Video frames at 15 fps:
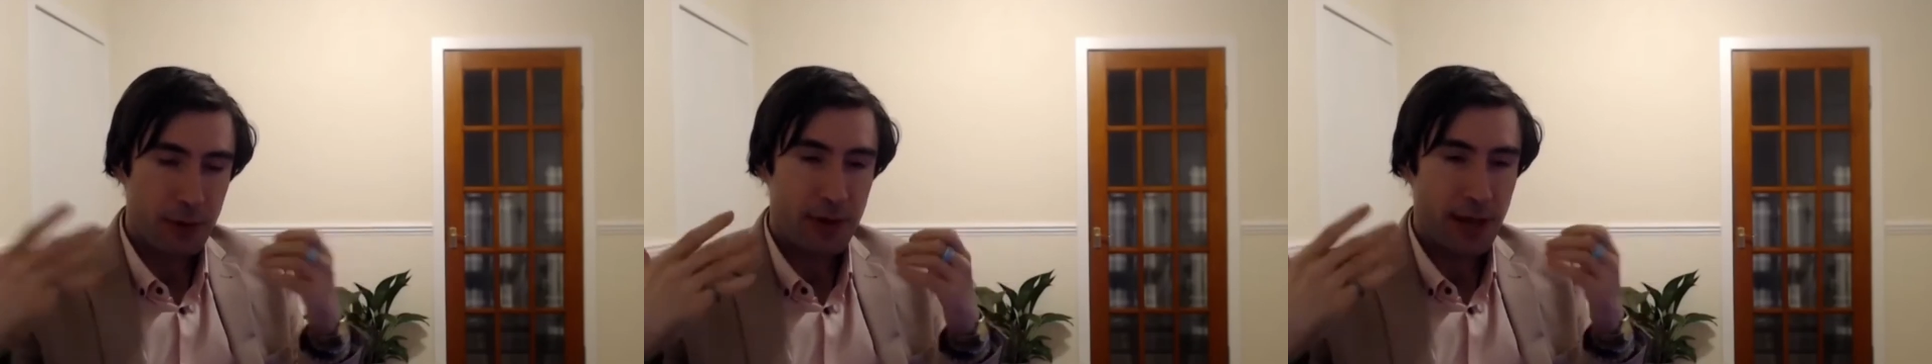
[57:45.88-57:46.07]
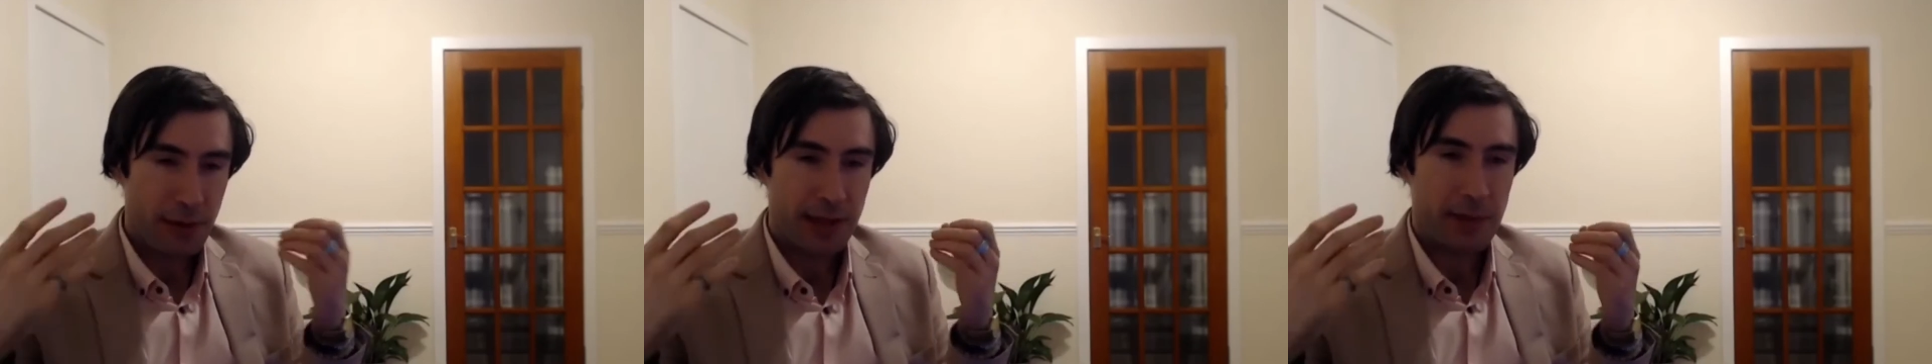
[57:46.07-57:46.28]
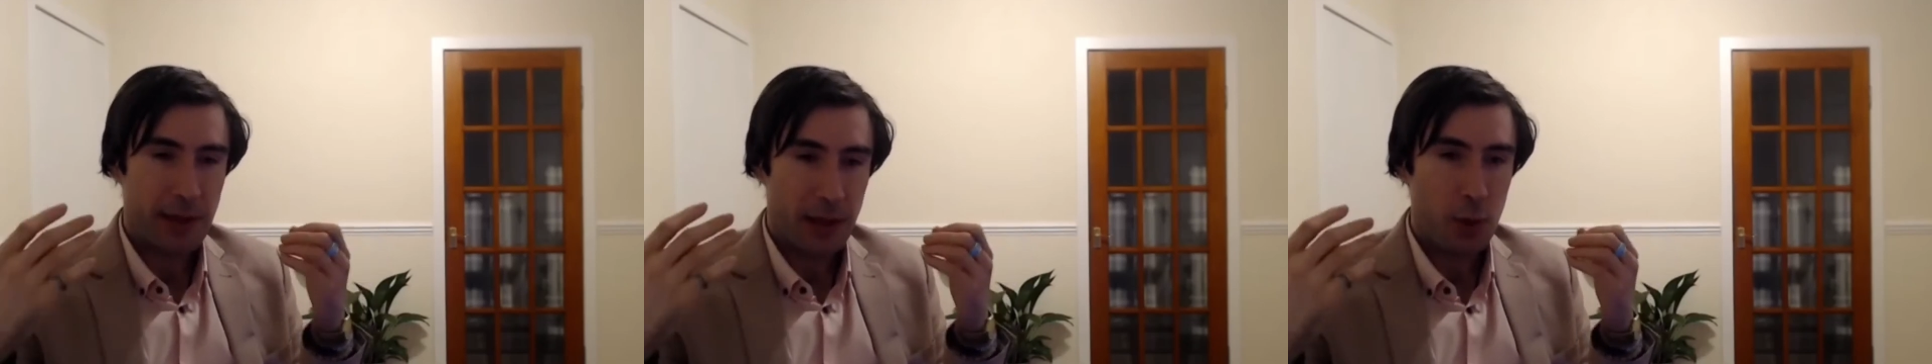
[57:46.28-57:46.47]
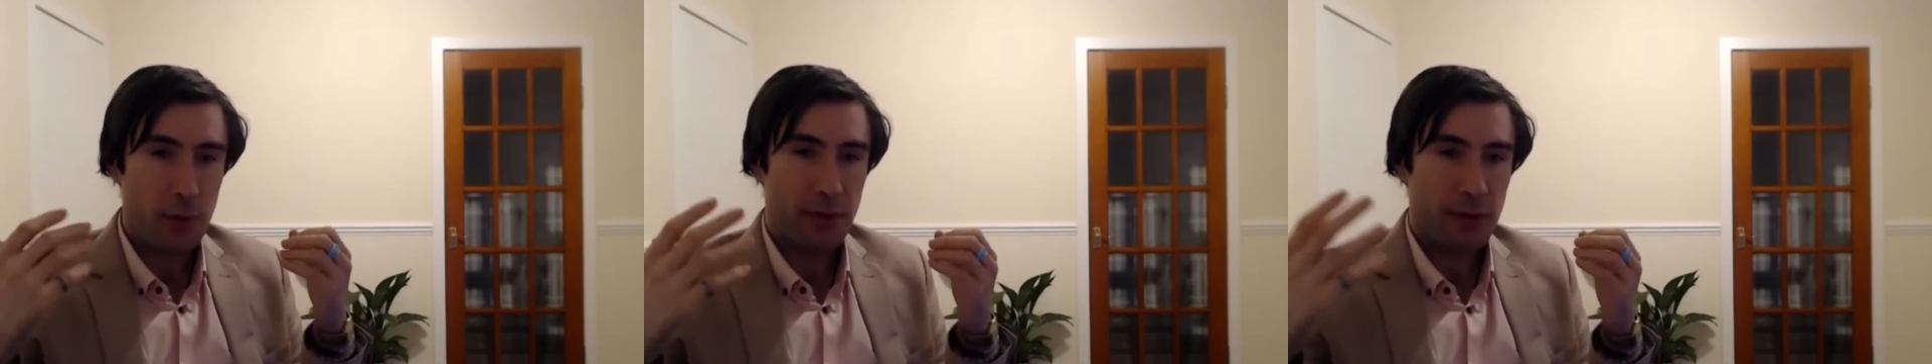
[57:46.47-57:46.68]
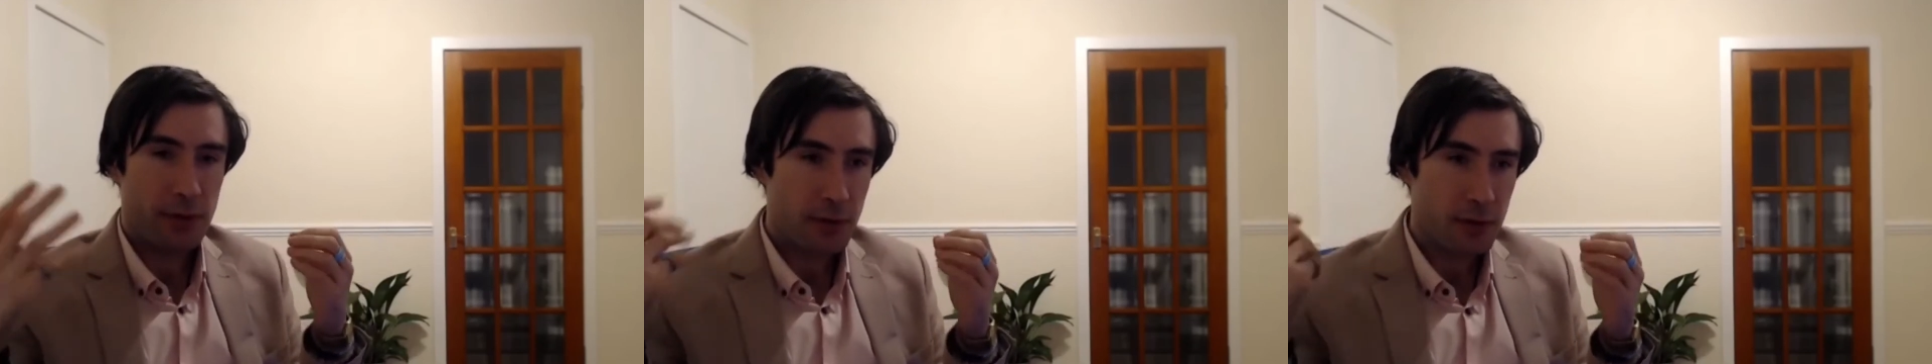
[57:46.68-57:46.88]
possessing their
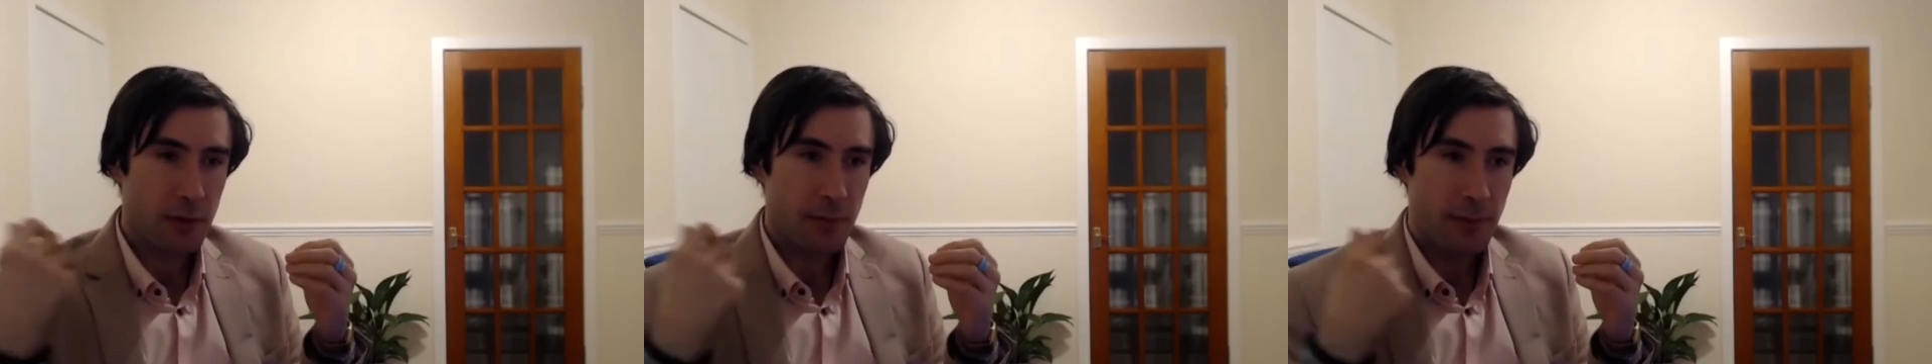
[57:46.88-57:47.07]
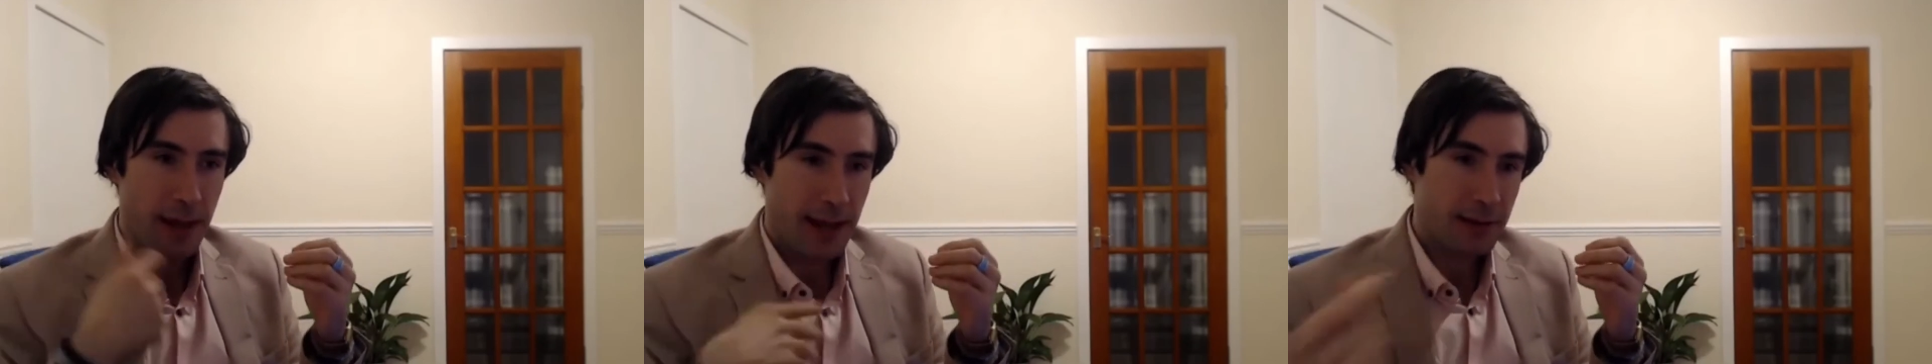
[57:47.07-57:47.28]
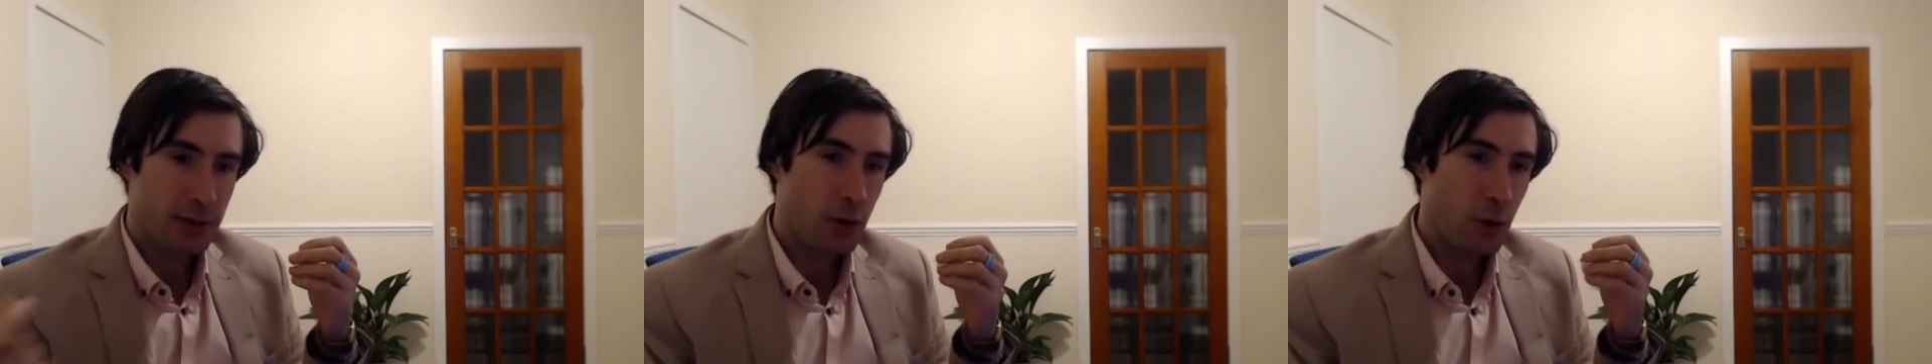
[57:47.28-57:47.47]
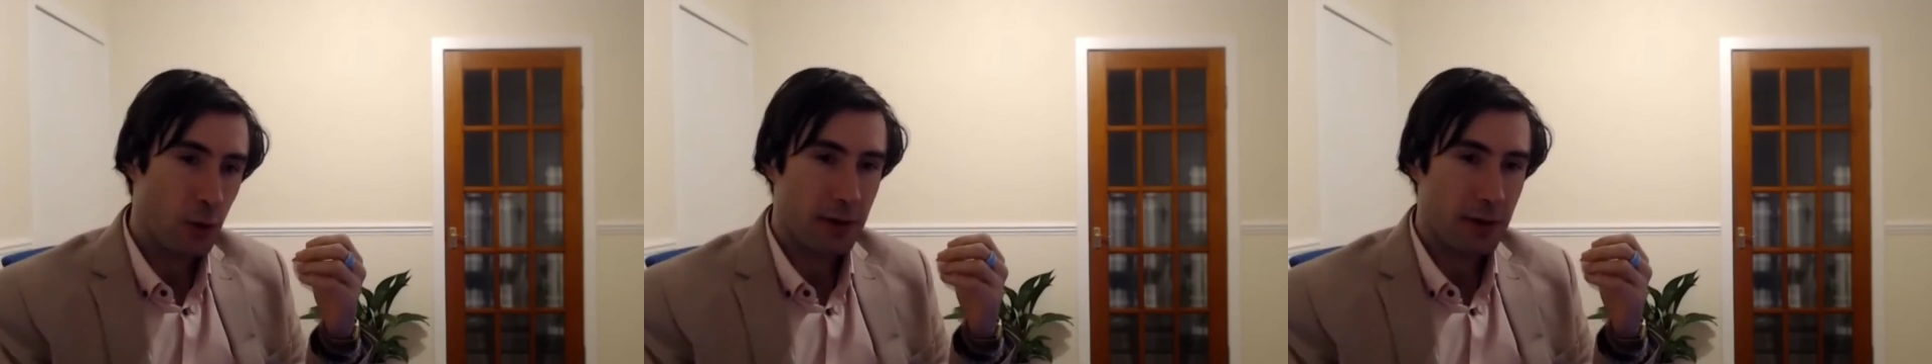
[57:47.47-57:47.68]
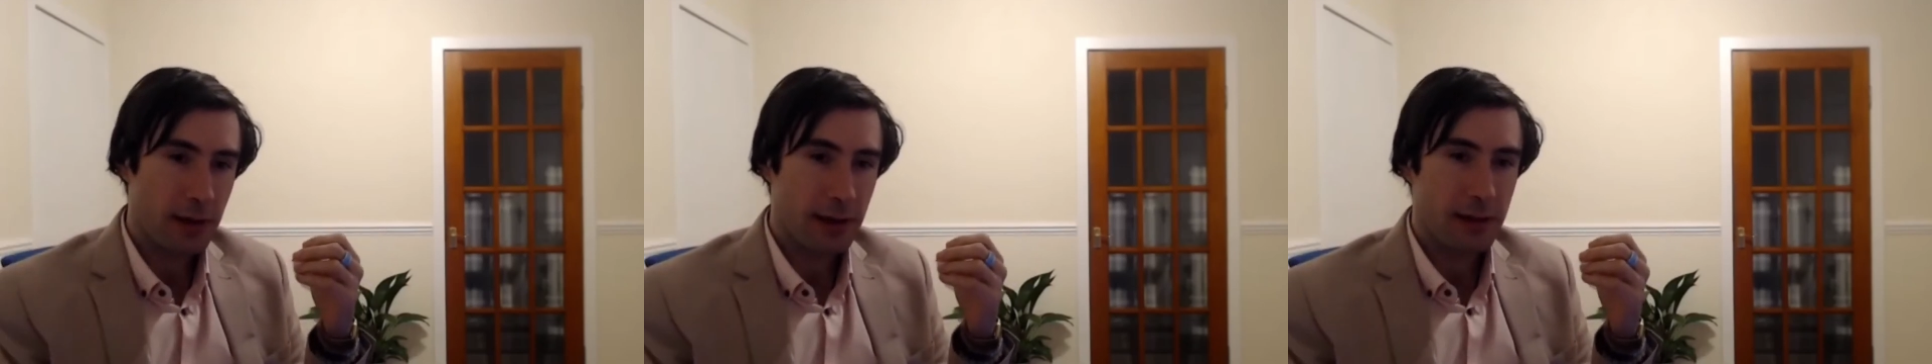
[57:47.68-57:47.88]
nervous system and
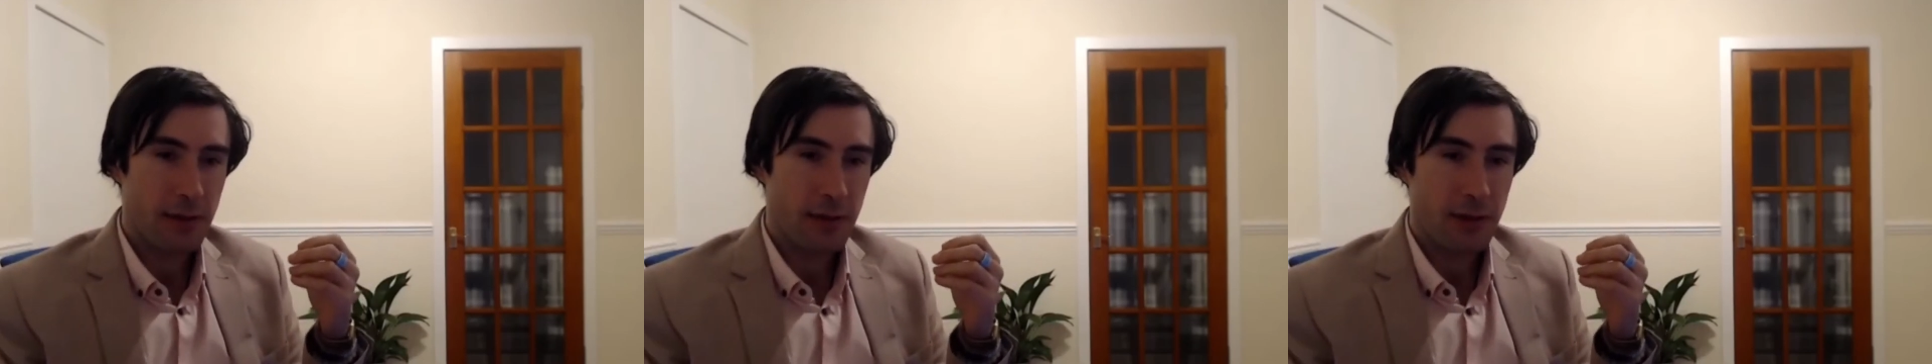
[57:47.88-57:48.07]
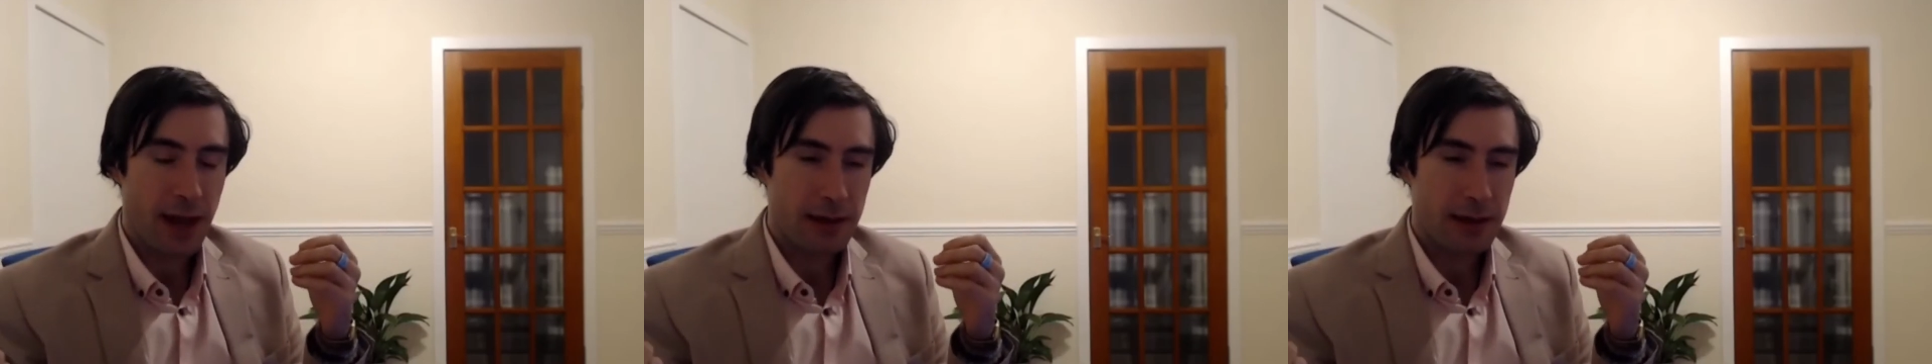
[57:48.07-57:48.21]
causing